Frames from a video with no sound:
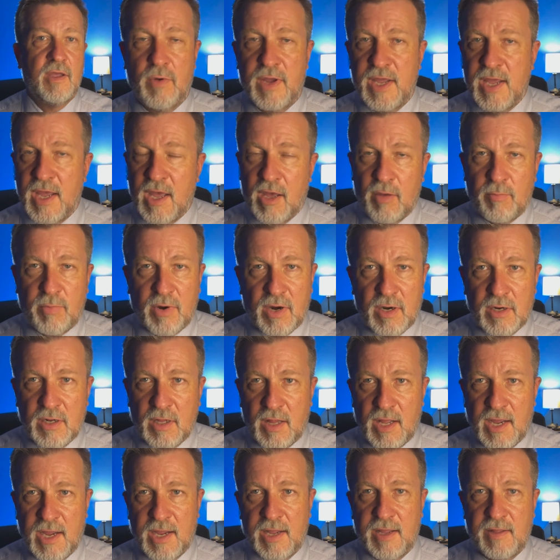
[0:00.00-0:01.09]
We help our
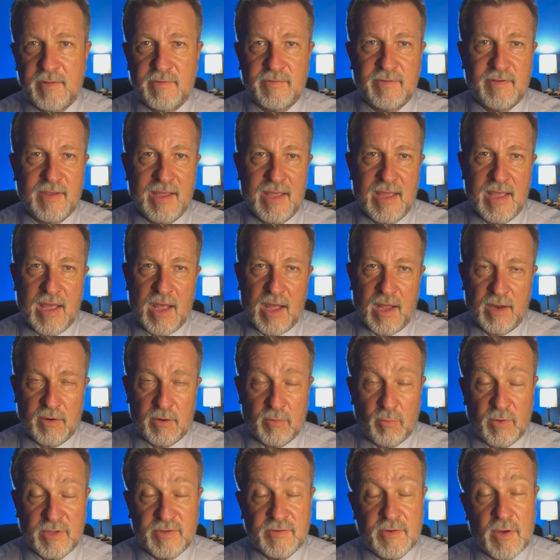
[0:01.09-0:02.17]
clients
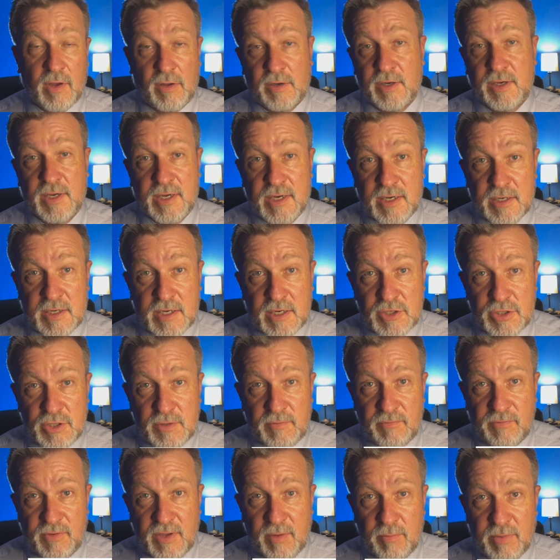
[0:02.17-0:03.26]
under what's called a
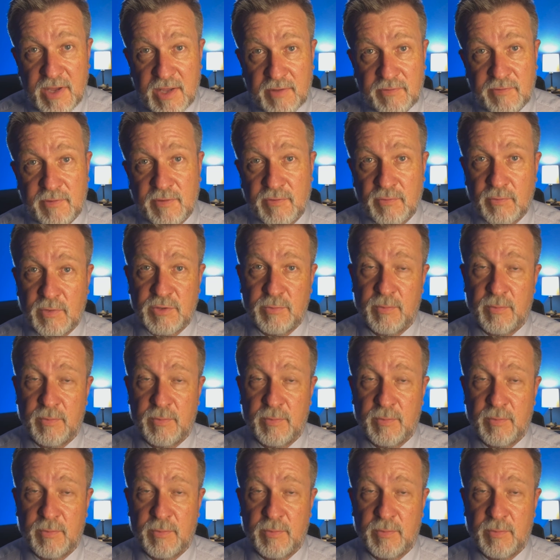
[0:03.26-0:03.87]
contingent fee basis,